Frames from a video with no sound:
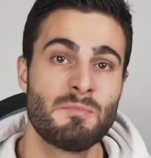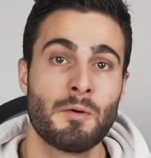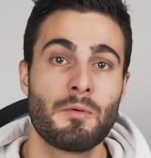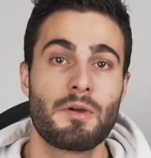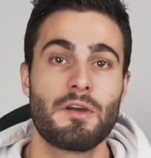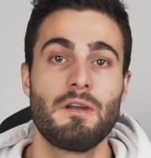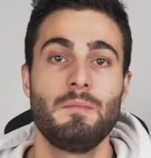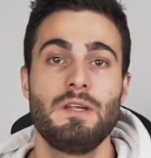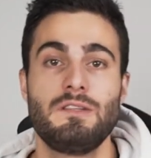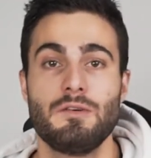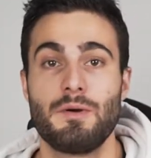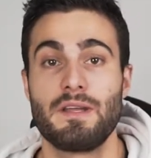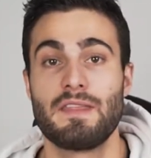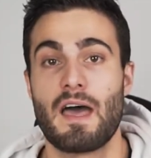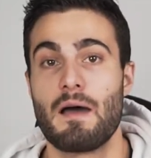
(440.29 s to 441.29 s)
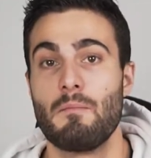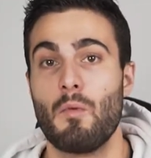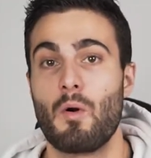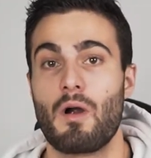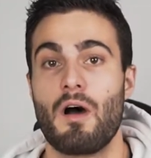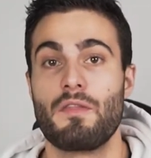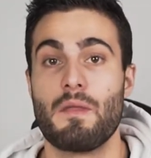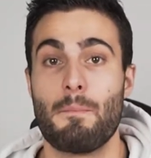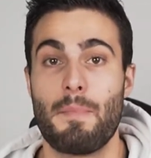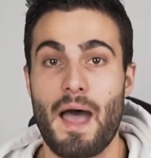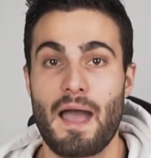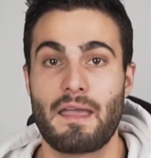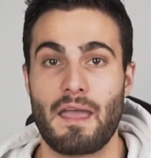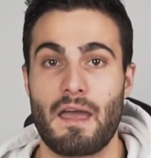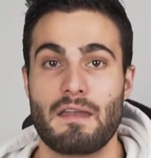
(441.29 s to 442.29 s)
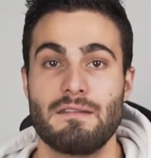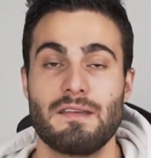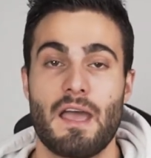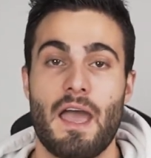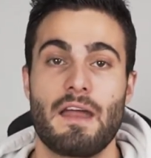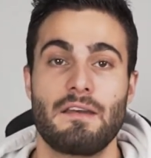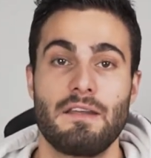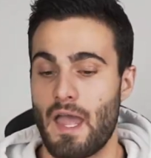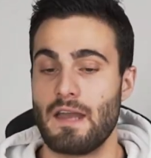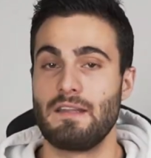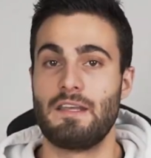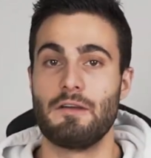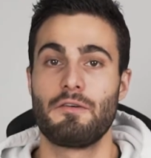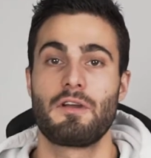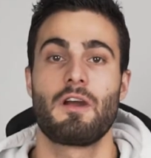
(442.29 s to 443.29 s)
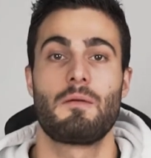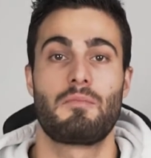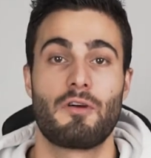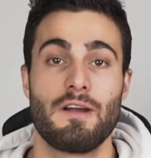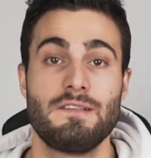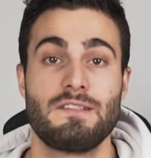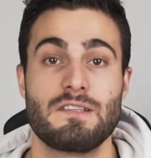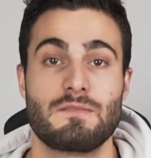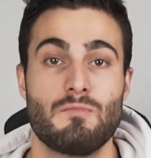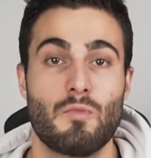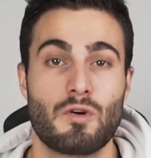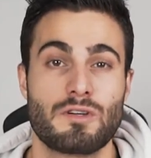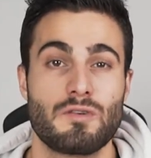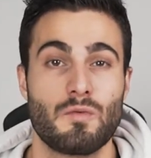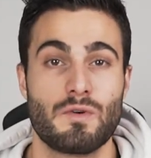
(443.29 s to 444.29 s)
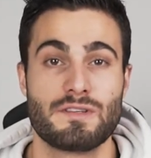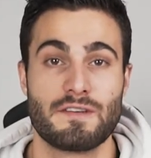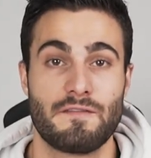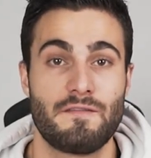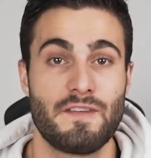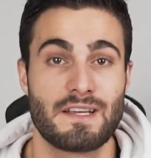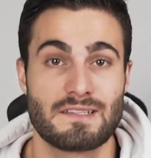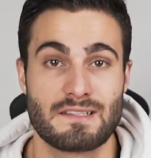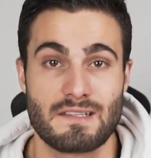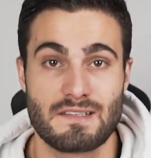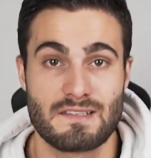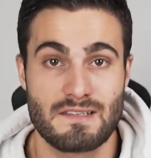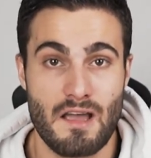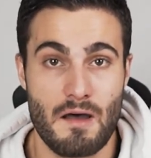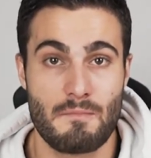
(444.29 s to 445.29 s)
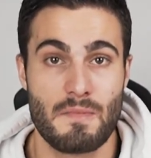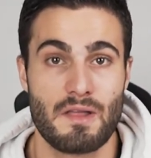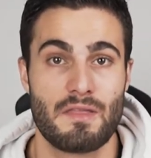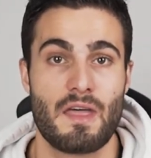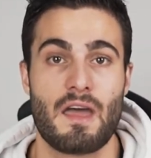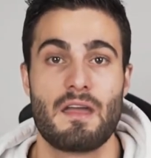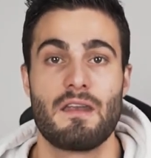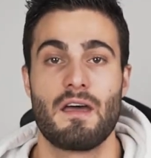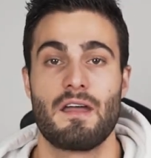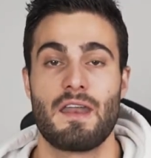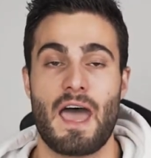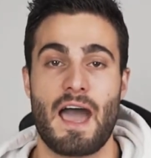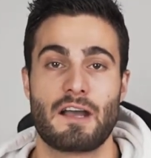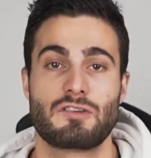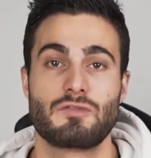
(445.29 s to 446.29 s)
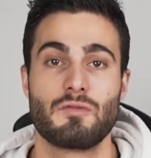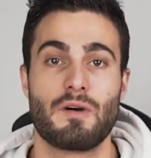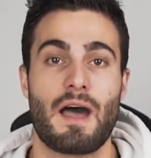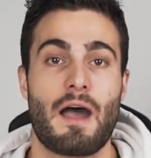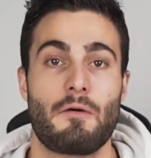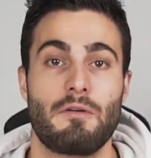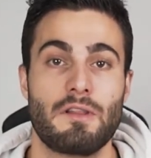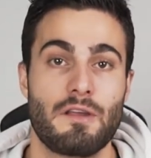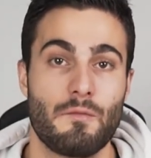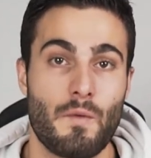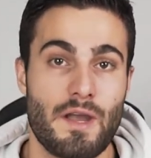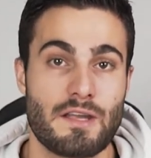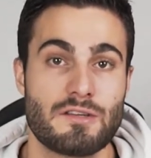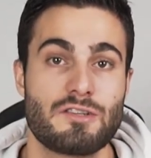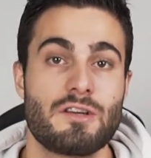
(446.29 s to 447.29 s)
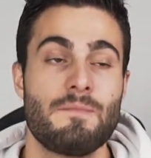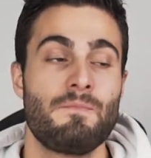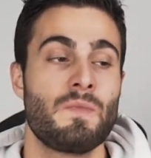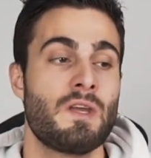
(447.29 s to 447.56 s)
but we're going to be doing that more on the back end and gearing our prices more towards a fixed sum than an actual hourly wage.